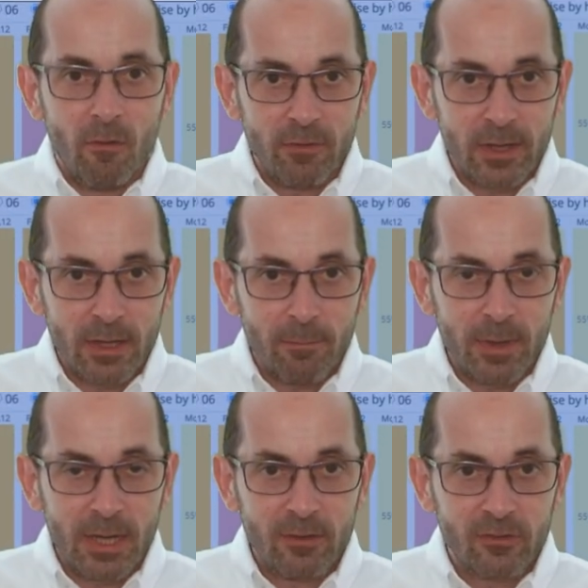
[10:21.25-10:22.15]
The
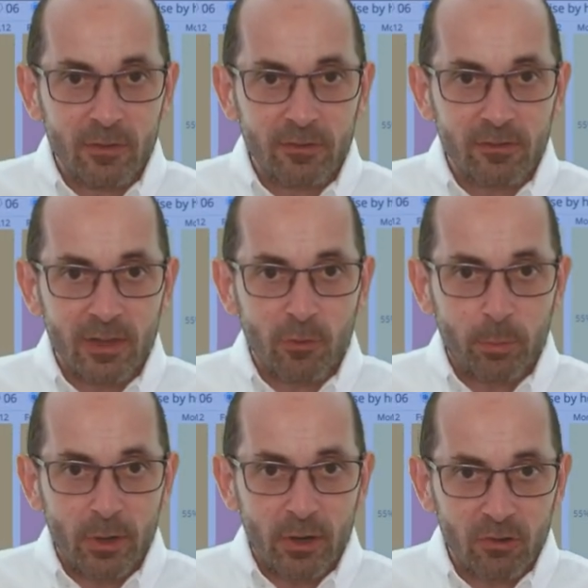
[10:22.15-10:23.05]
mean surface level
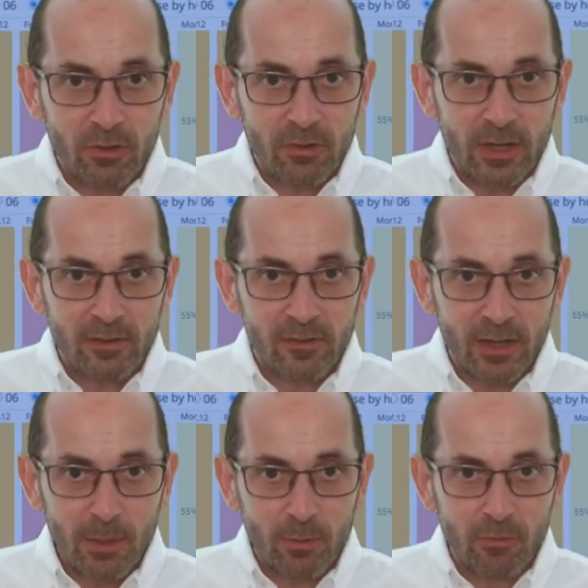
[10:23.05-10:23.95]
pressure data
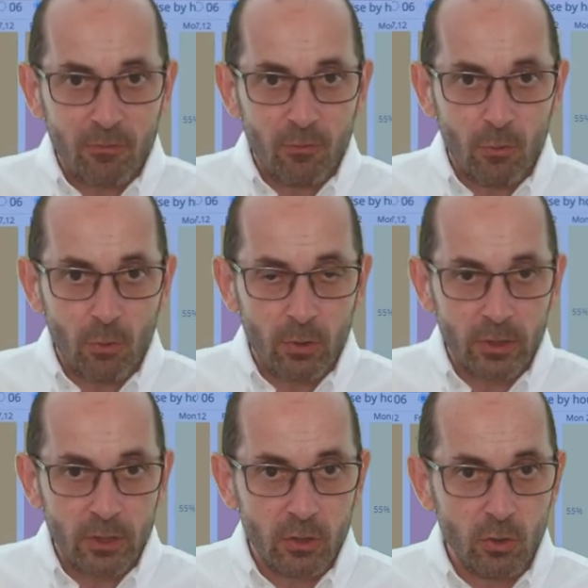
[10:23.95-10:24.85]
table for
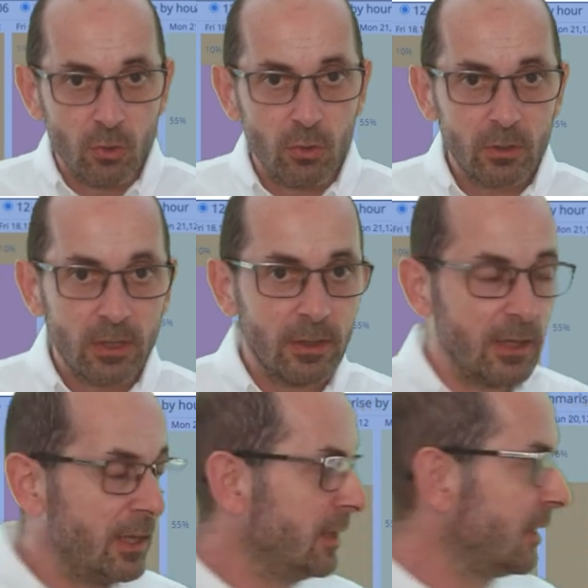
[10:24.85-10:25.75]
York
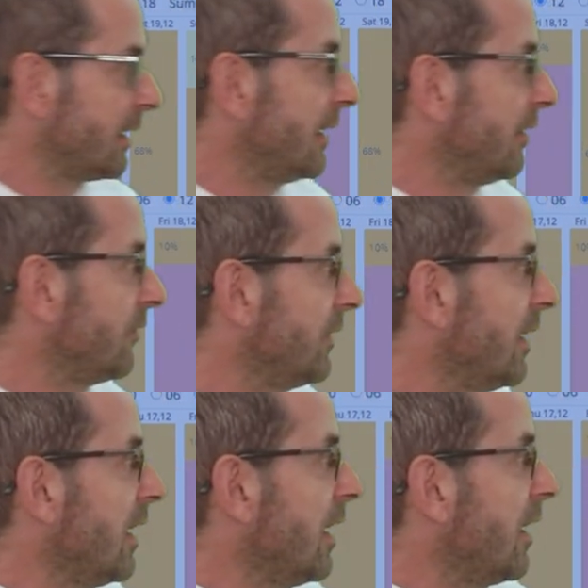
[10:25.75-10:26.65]
indicates
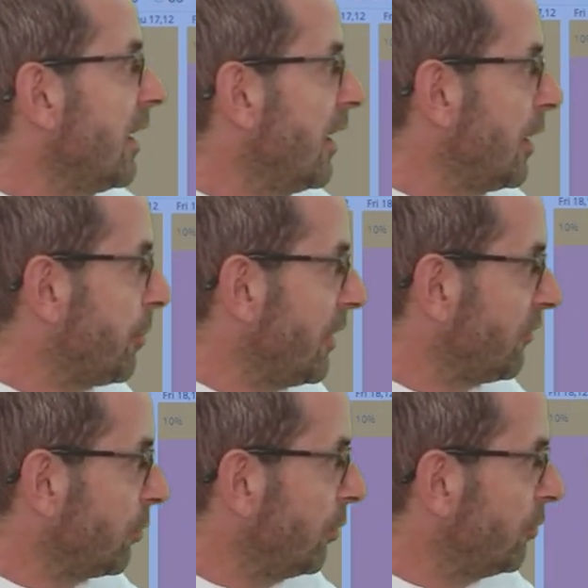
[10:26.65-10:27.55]
that high
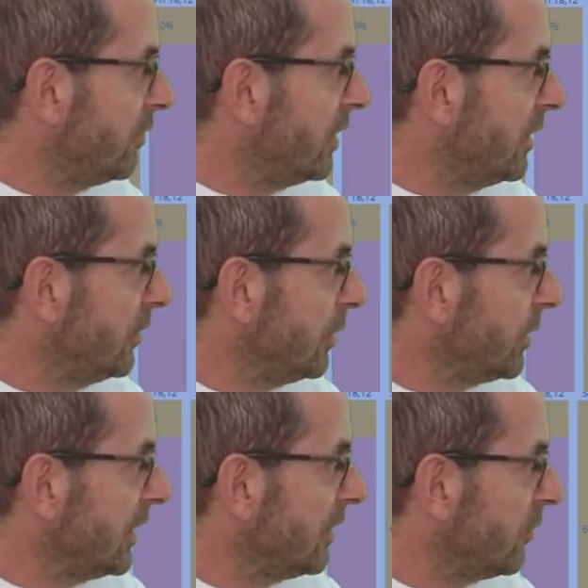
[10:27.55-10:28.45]
pressure will really
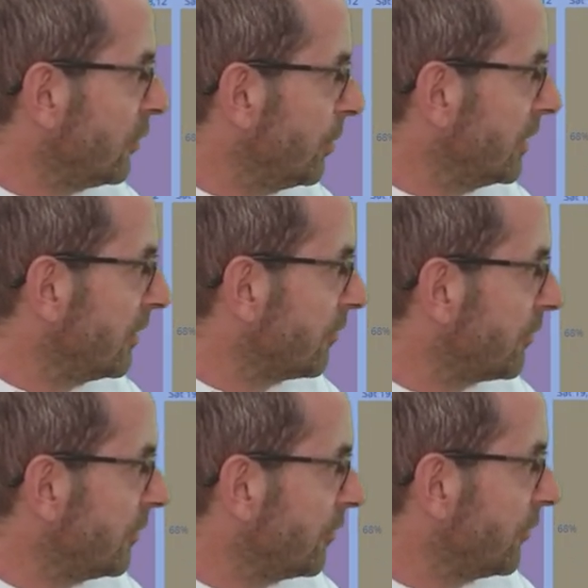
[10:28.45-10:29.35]
be dominant
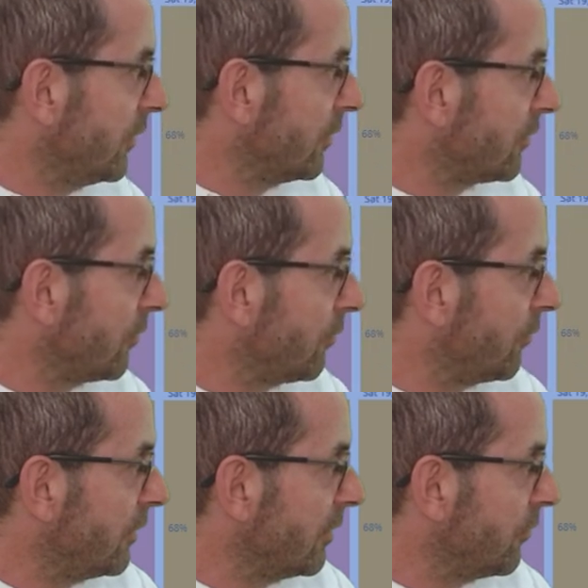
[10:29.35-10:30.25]
for the first
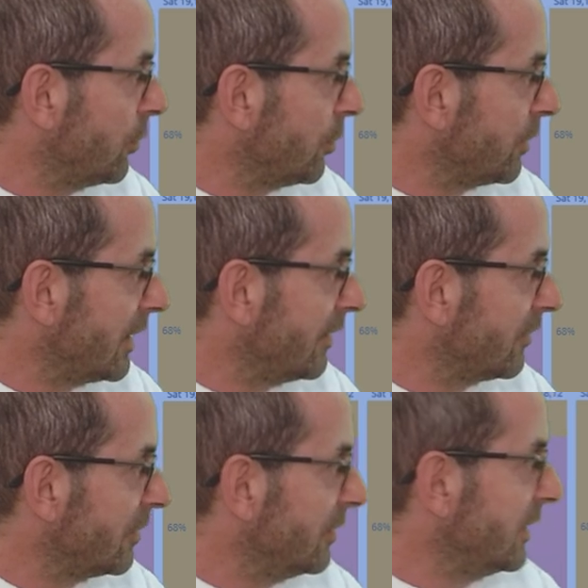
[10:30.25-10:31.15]
3 or 4
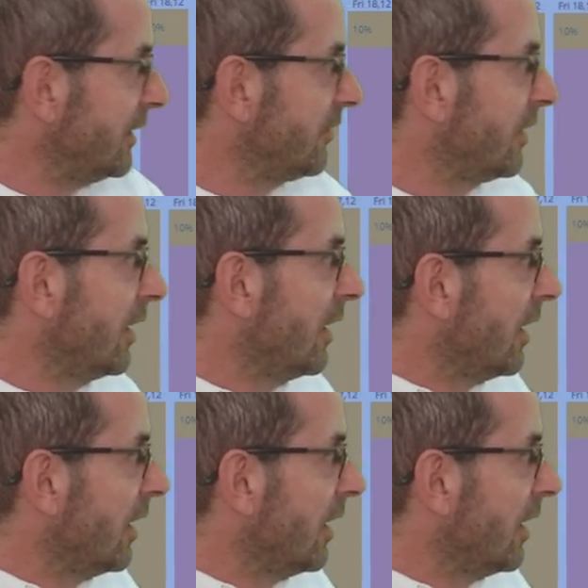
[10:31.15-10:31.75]
days at least.